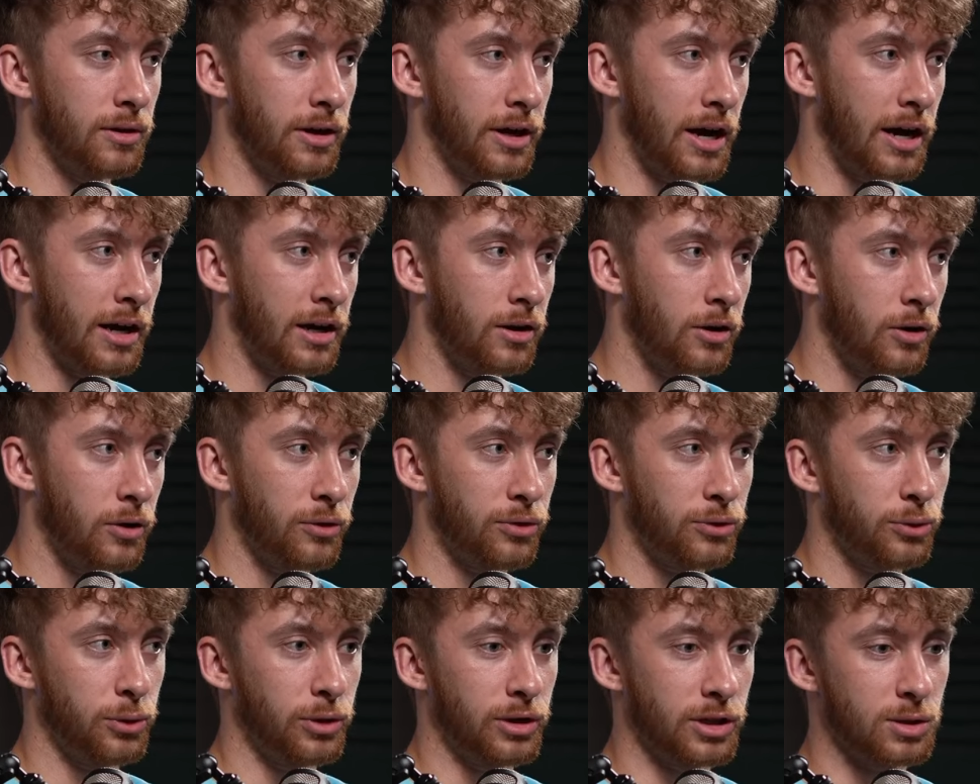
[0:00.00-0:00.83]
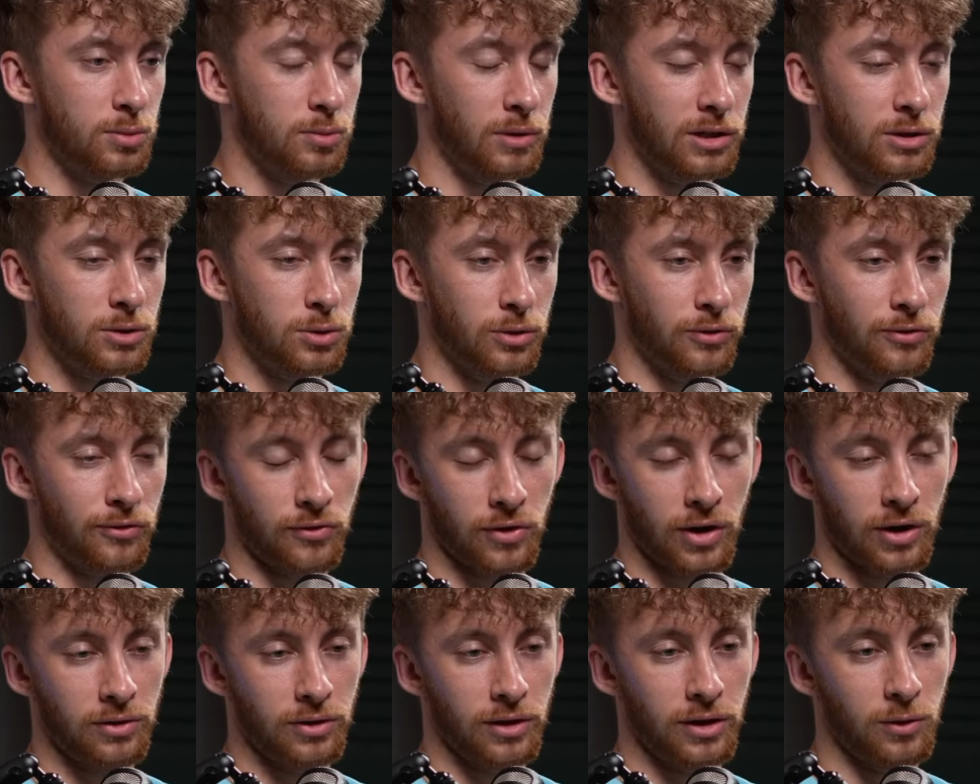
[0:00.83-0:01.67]
I can go through and explain to a
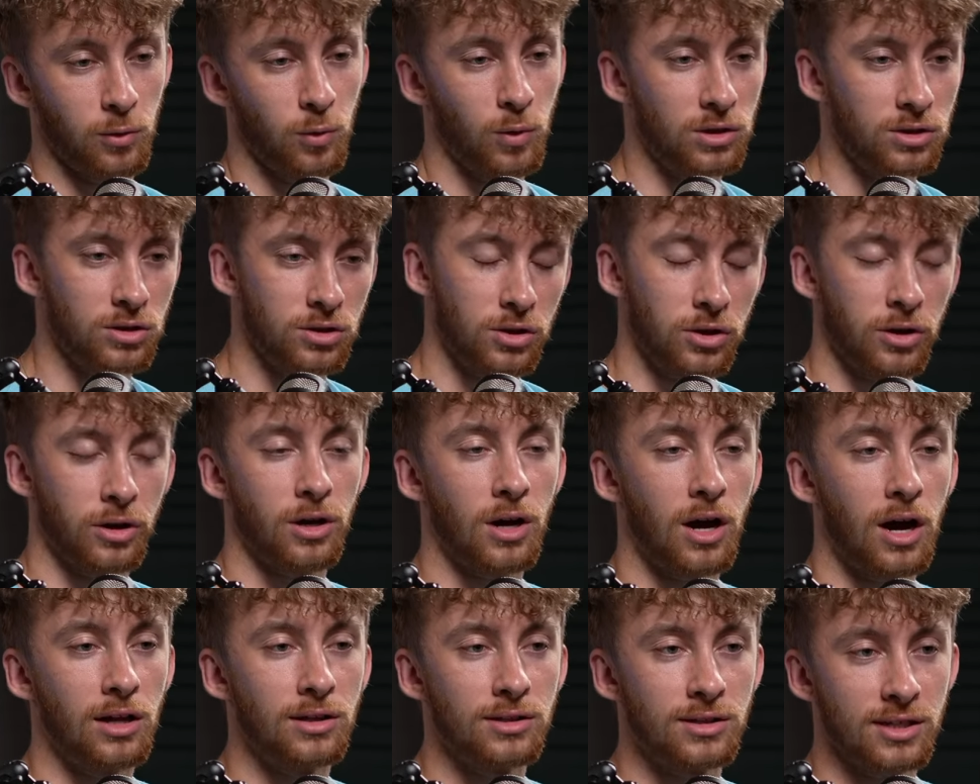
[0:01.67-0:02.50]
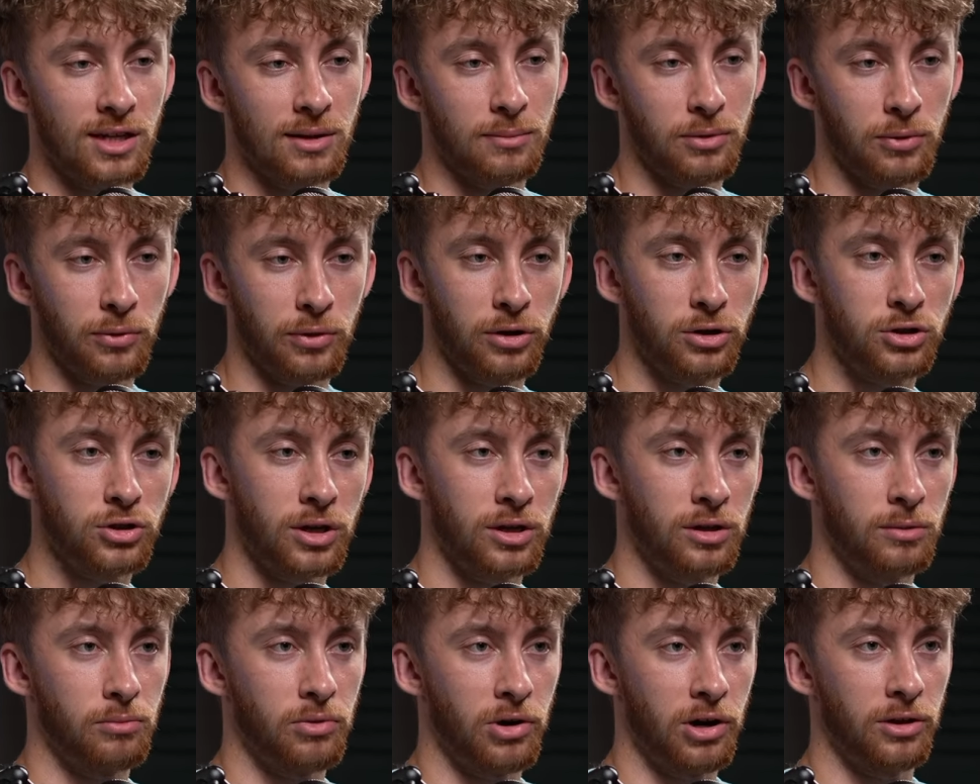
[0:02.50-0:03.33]
friend one certain concept, but when you're
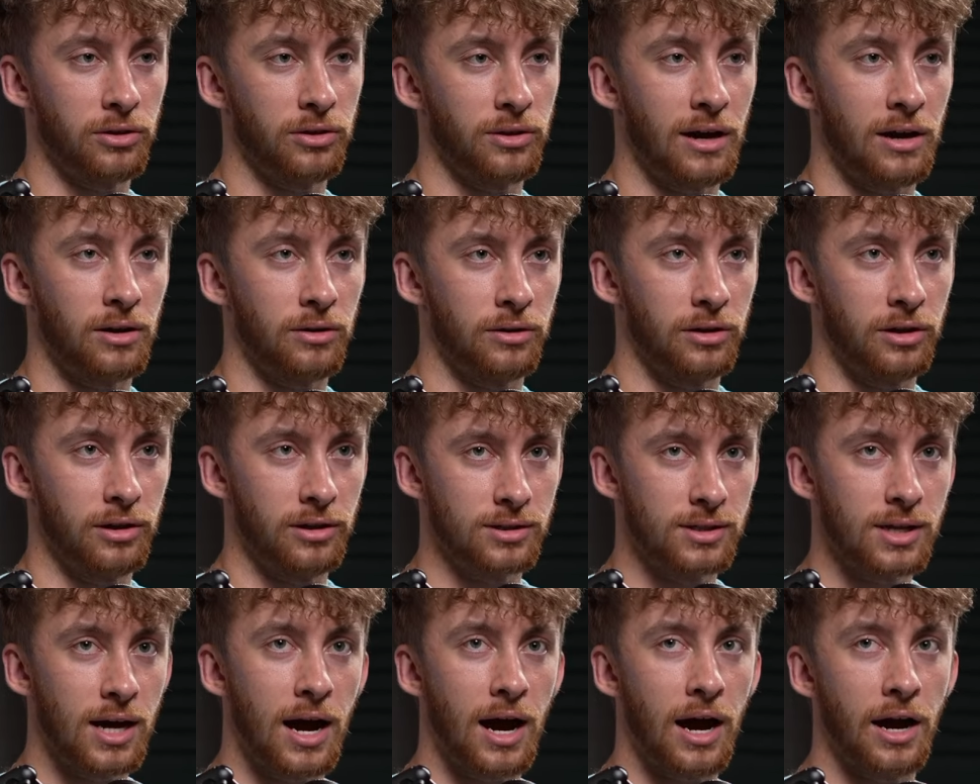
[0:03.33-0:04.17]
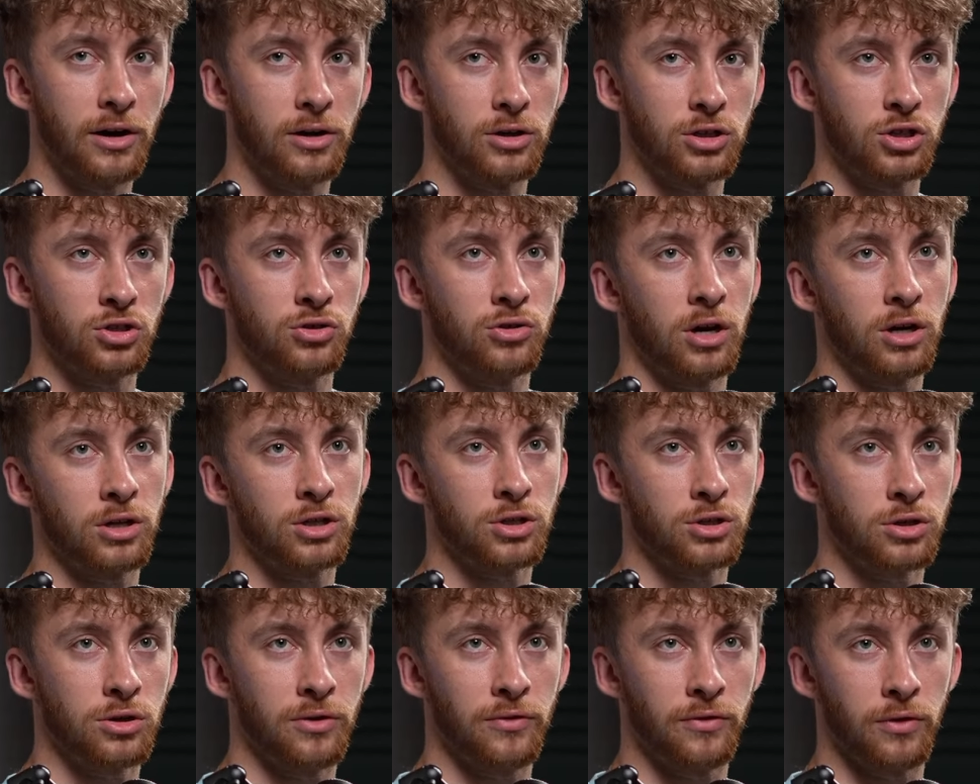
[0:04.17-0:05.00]
trying to break down the entire
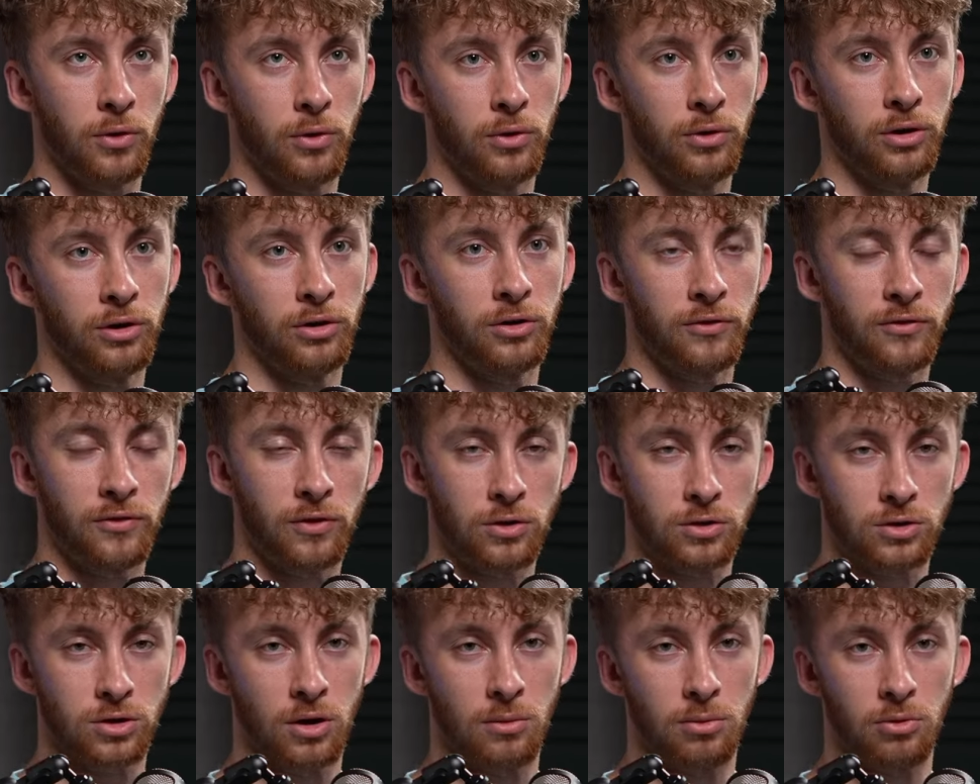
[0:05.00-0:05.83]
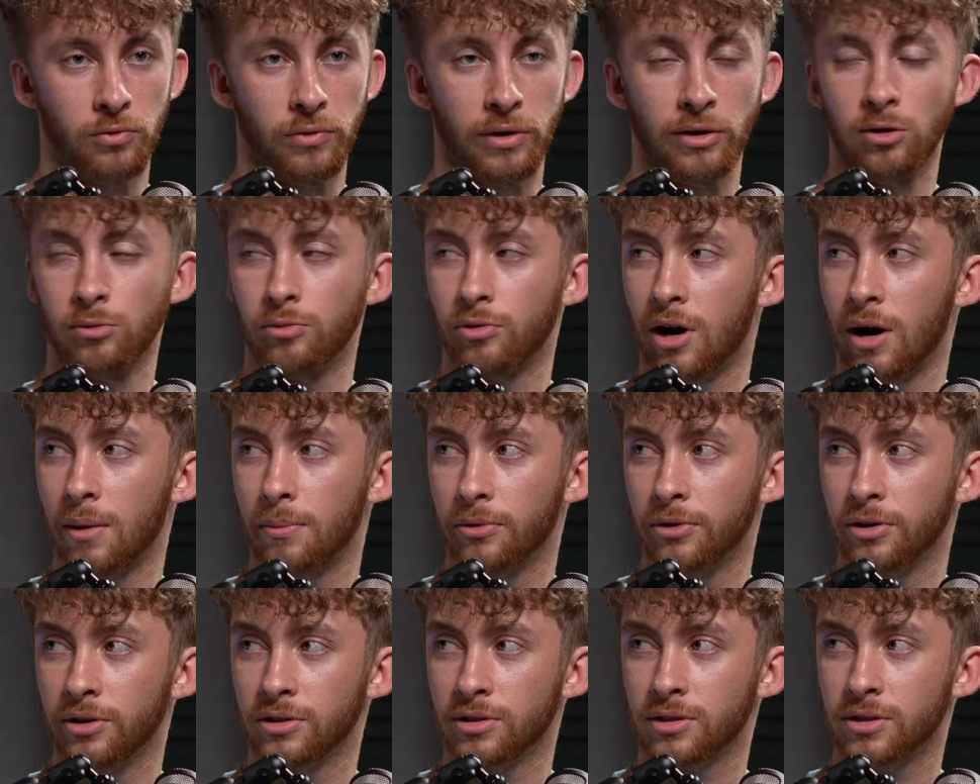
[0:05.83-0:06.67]
structure of owning your first couple rental
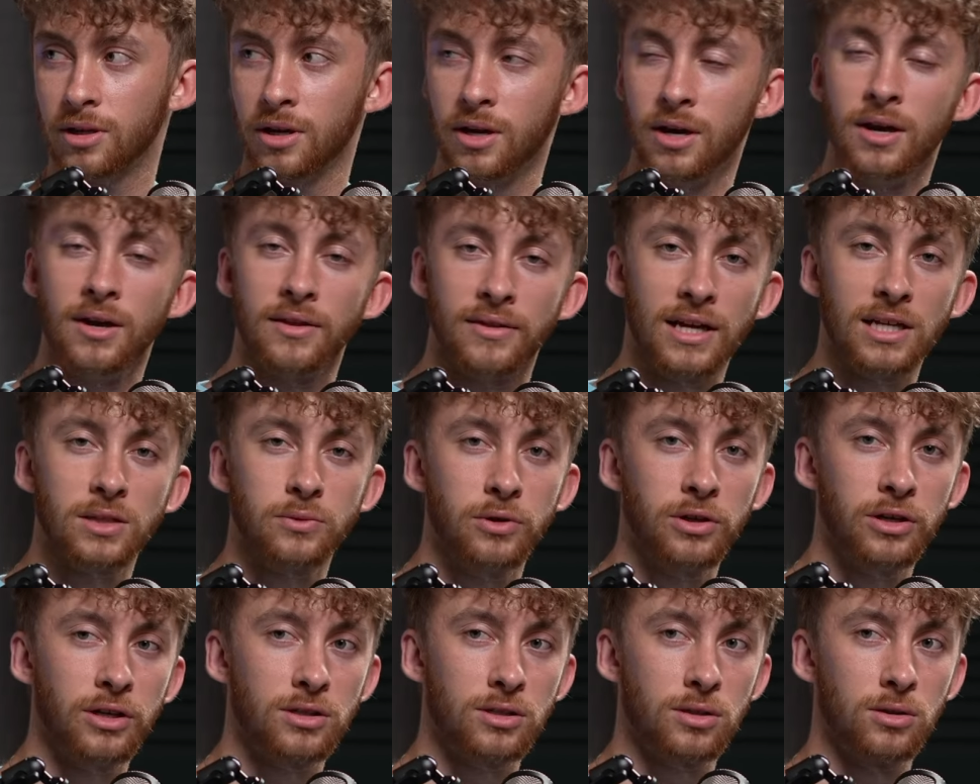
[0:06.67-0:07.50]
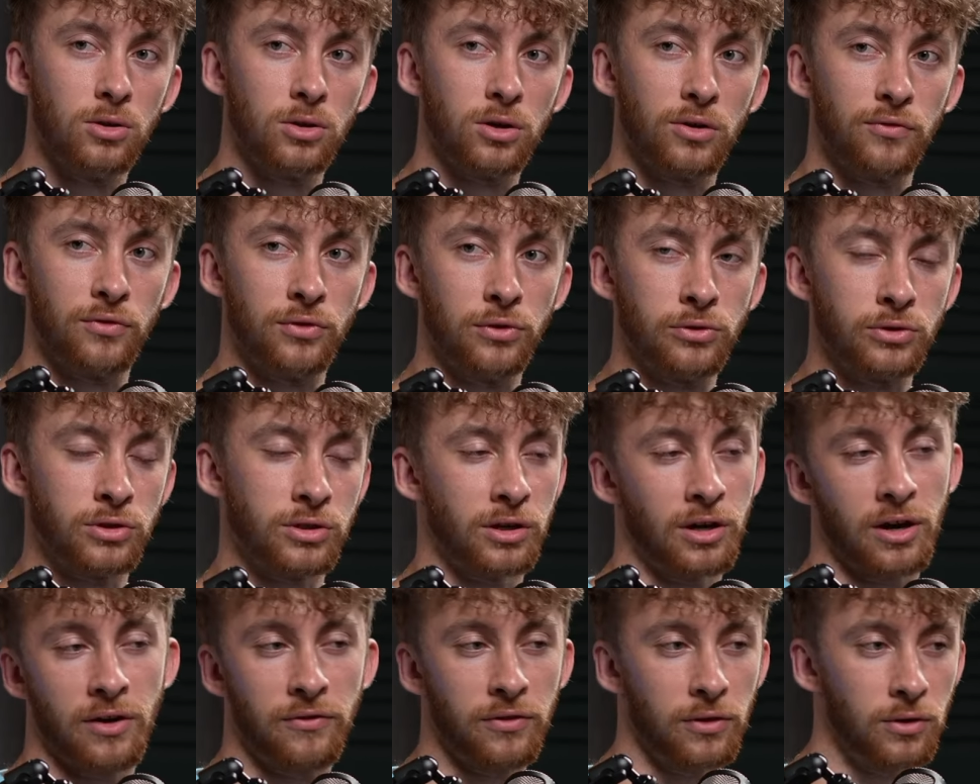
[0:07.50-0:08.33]
properties, that's when it gets a little
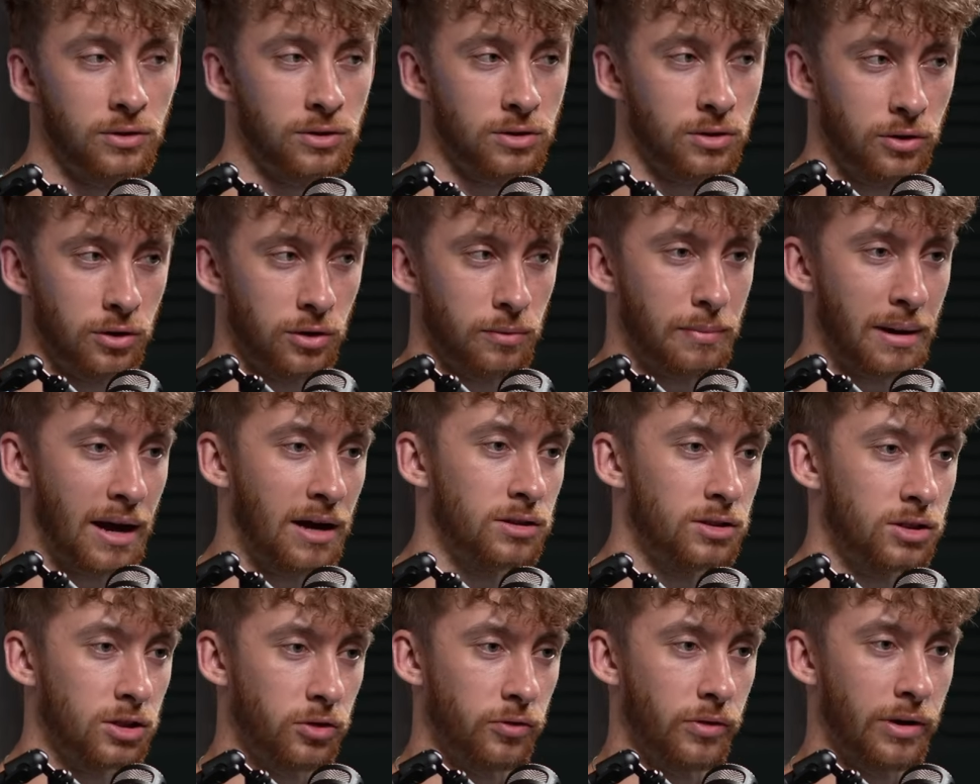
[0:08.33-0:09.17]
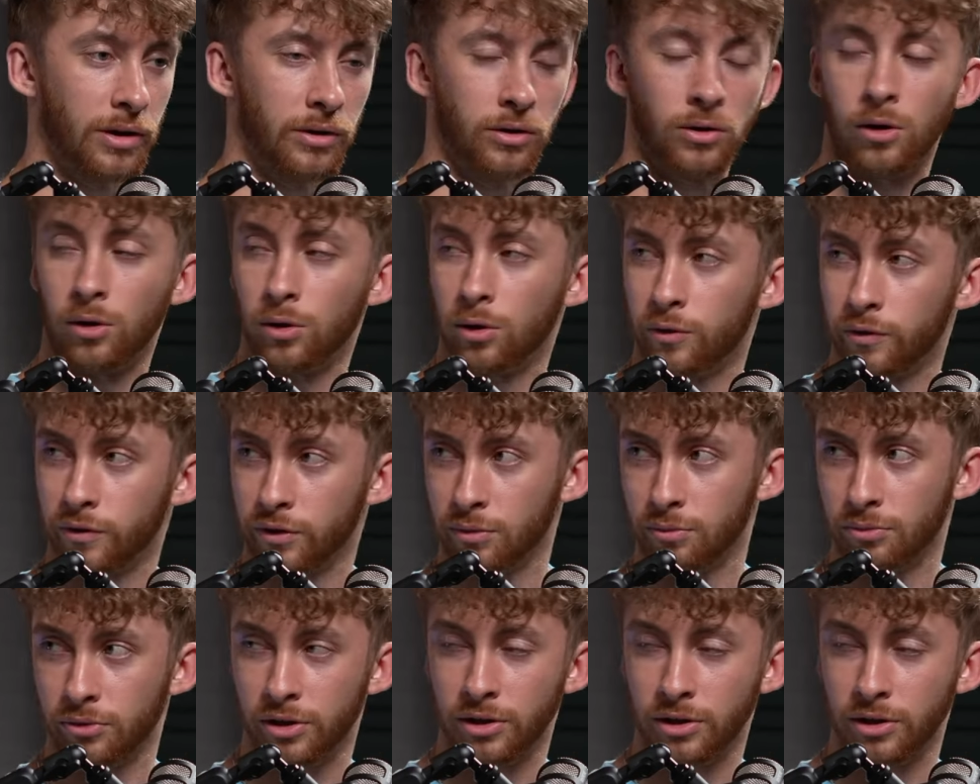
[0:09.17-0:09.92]
confusing. I feel as though you're bouncing around all over the